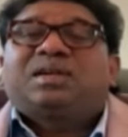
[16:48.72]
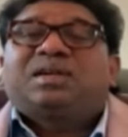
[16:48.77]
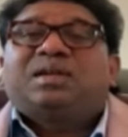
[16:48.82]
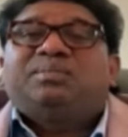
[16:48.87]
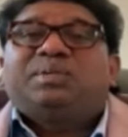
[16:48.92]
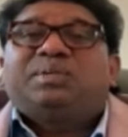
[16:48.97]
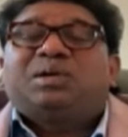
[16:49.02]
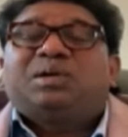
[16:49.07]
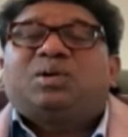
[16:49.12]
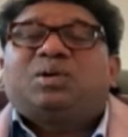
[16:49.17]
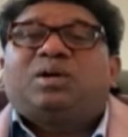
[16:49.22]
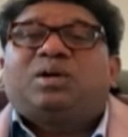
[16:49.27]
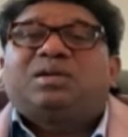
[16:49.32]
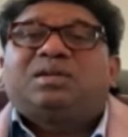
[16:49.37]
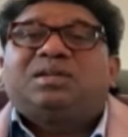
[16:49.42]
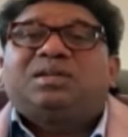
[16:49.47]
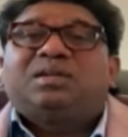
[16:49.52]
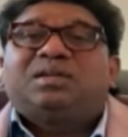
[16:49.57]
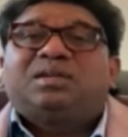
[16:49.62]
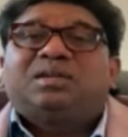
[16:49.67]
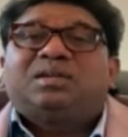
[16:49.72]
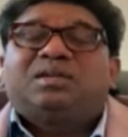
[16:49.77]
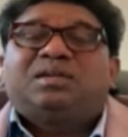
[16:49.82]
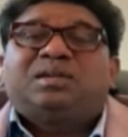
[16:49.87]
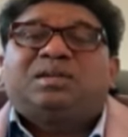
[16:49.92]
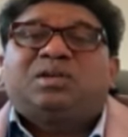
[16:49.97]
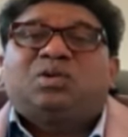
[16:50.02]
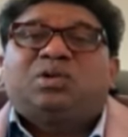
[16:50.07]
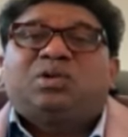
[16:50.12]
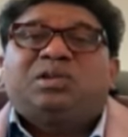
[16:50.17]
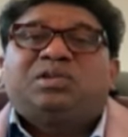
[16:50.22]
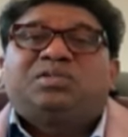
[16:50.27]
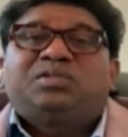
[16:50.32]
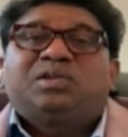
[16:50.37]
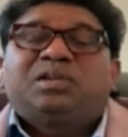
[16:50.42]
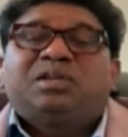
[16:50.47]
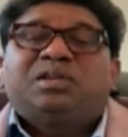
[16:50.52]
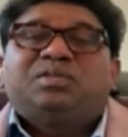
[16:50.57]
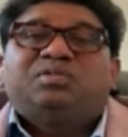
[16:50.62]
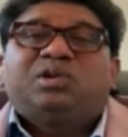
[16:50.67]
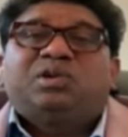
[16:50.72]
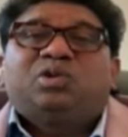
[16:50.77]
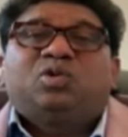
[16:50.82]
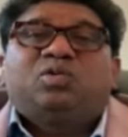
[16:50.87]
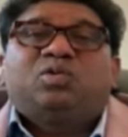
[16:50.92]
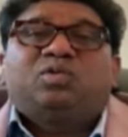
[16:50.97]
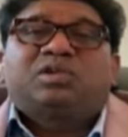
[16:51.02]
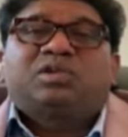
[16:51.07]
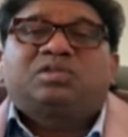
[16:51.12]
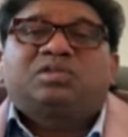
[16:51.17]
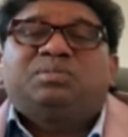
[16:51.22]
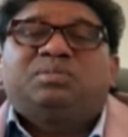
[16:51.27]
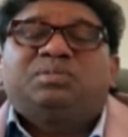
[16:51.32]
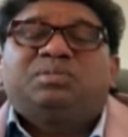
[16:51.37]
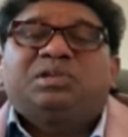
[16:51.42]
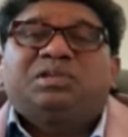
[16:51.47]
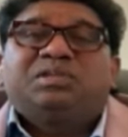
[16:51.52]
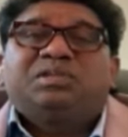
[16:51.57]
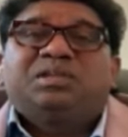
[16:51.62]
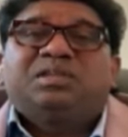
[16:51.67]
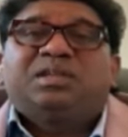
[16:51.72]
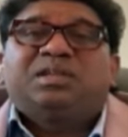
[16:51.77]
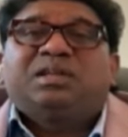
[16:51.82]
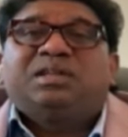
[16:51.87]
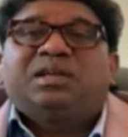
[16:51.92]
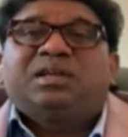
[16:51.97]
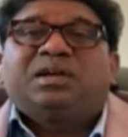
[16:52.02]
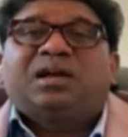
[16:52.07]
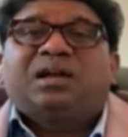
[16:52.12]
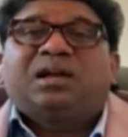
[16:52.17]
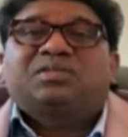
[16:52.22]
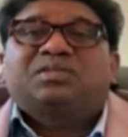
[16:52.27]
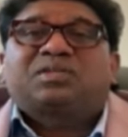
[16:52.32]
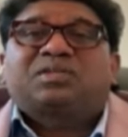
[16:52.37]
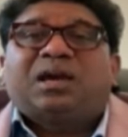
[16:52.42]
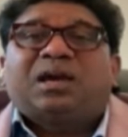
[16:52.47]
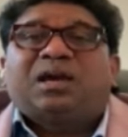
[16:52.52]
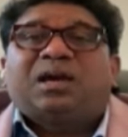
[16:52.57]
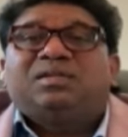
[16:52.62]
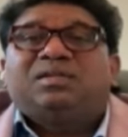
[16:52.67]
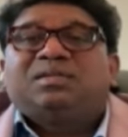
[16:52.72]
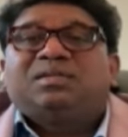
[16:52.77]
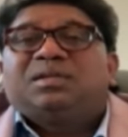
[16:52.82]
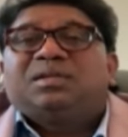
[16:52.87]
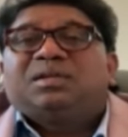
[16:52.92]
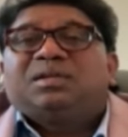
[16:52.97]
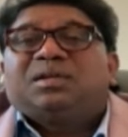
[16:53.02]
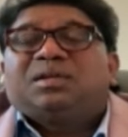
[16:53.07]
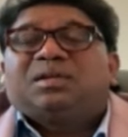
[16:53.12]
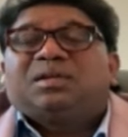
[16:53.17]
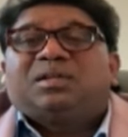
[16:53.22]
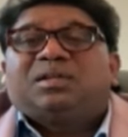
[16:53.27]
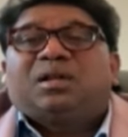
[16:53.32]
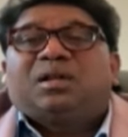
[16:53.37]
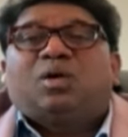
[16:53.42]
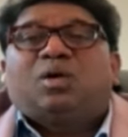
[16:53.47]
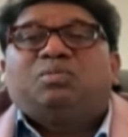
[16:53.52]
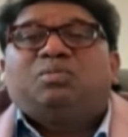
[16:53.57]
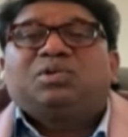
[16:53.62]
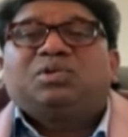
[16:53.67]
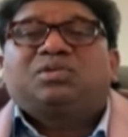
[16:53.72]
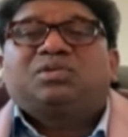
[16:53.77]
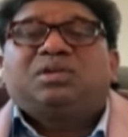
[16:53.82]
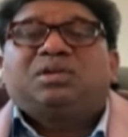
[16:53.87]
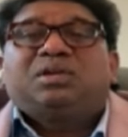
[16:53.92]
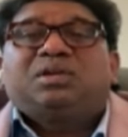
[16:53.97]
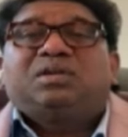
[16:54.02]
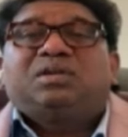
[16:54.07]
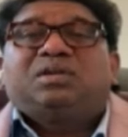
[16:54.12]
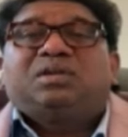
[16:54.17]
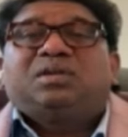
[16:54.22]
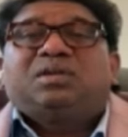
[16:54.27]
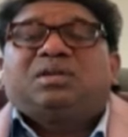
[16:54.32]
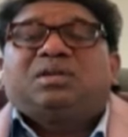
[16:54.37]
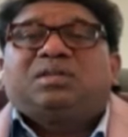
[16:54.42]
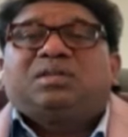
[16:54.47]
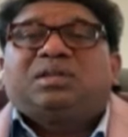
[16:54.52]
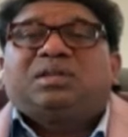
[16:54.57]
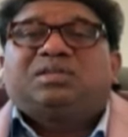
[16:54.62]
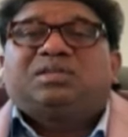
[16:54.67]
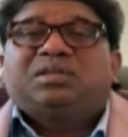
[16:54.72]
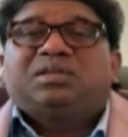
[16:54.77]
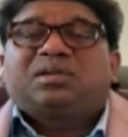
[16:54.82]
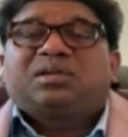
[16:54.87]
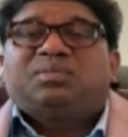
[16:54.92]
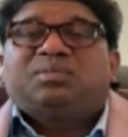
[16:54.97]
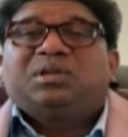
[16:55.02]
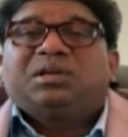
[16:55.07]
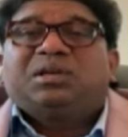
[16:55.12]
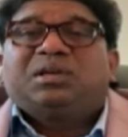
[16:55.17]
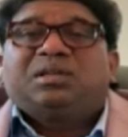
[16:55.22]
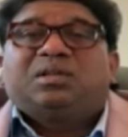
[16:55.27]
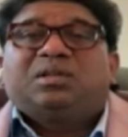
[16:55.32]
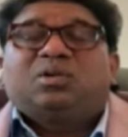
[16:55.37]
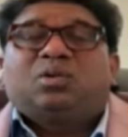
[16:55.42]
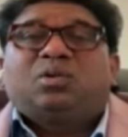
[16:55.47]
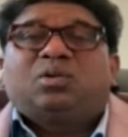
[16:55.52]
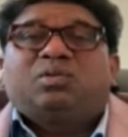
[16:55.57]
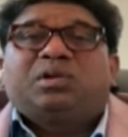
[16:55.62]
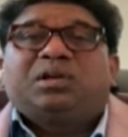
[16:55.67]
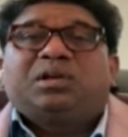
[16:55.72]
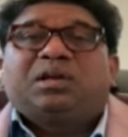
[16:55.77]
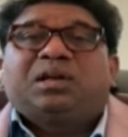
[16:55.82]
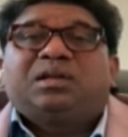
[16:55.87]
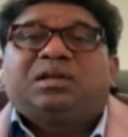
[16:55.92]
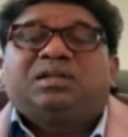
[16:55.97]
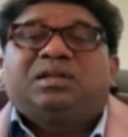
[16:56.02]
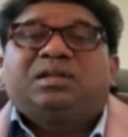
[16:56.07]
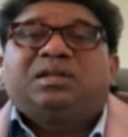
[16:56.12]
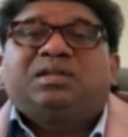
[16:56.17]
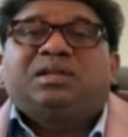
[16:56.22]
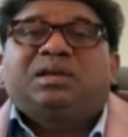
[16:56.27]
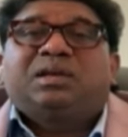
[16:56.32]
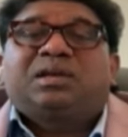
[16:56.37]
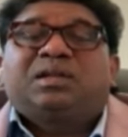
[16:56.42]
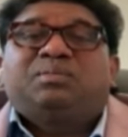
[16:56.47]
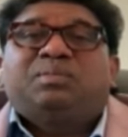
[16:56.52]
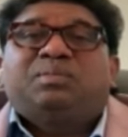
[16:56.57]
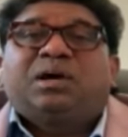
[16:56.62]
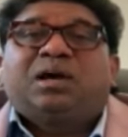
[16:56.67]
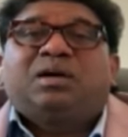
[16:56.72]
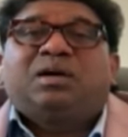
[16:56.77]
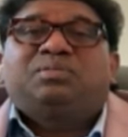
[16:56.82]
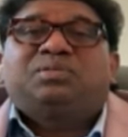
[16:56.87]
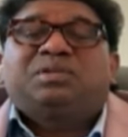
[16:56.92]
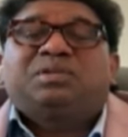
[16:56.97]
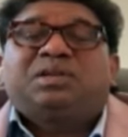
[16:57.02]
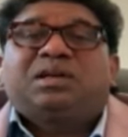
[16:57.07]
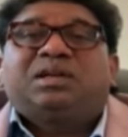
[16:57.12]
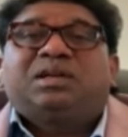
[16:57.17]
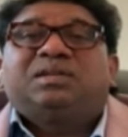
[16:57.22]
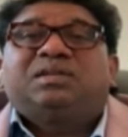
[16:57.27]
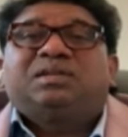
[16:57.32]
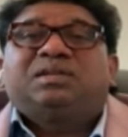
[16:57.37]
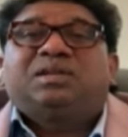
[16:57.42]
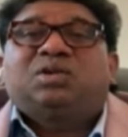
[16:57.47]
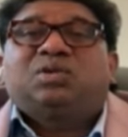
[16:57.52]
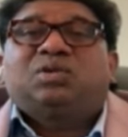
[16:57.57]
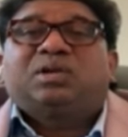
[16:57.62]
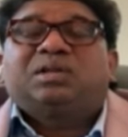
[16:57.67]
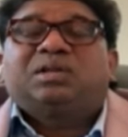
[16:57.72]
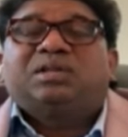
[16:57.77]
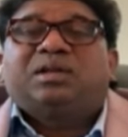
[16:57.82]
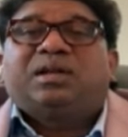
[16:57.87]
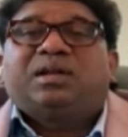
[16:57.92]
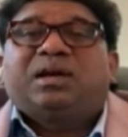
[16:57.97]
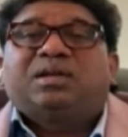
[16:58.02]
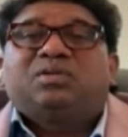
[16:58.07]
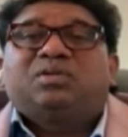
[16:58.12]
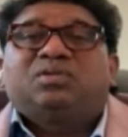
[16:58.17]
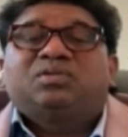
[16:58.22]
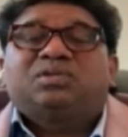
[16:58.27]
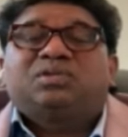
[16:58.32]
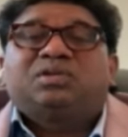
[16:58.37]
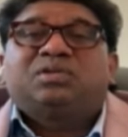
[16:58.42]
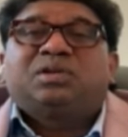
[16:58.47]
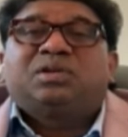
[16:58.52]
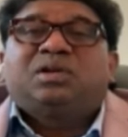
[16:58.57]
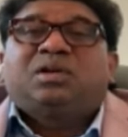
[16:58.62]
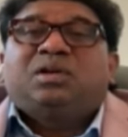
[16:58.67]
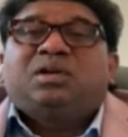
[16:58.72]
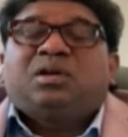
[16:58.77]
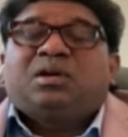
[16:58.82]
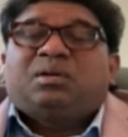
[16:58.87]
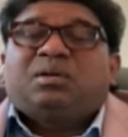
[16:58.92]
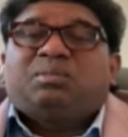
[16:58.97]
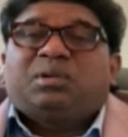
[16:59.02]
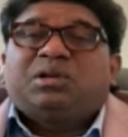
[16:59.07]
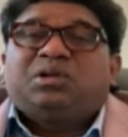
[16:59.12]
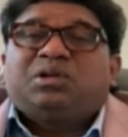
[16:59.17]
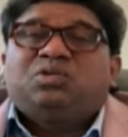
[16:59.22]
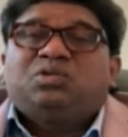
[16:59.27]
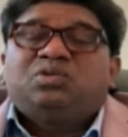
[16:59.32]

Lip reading: can be caught, you know, initially if they go for some reason, then they had a scan. Then obviously they see something in the ovary, and then they can biopsy and, you know, get the diagnosis. But